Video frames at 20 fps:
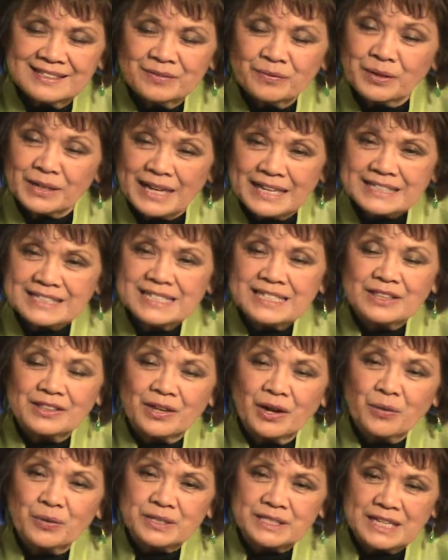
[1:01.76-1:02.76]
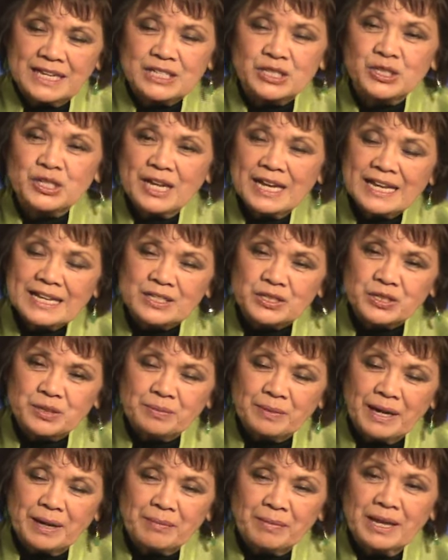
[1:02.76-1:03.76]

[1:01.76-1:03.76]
what I did though is I changed my